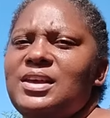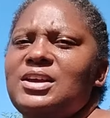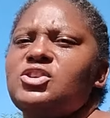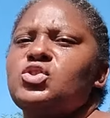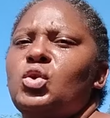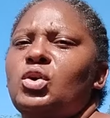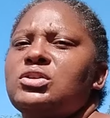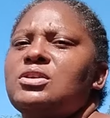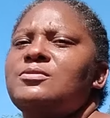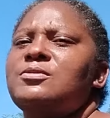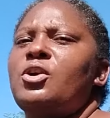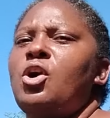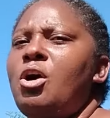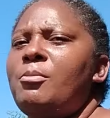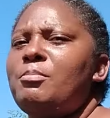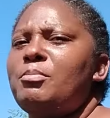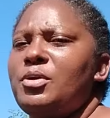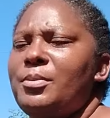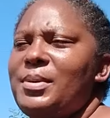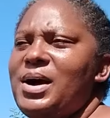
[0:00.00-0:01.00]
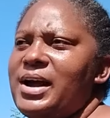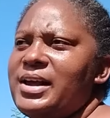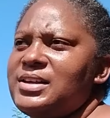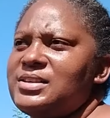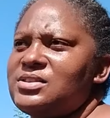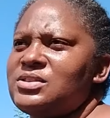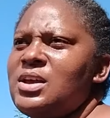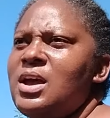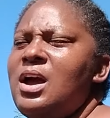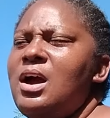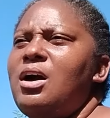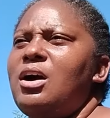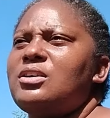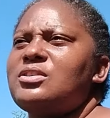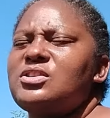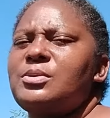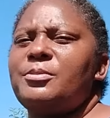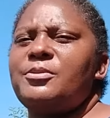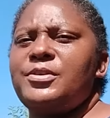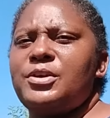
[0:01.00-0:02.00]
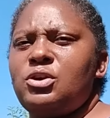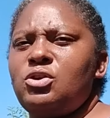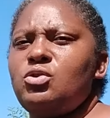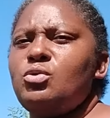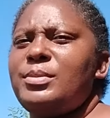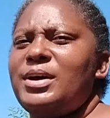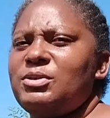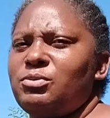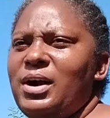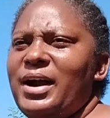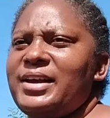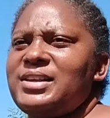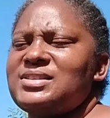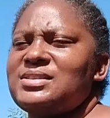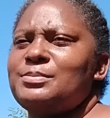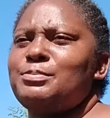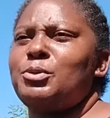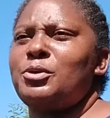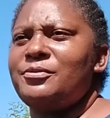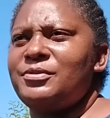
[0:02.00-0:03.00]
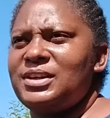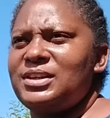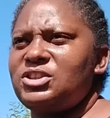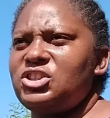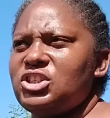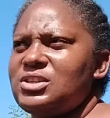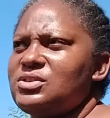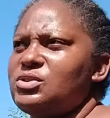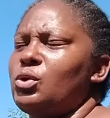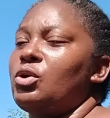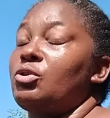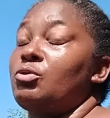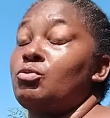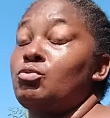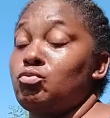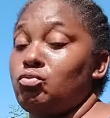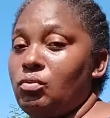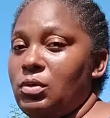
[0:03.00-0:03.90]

they sort of compromise on some of the human rights privileges or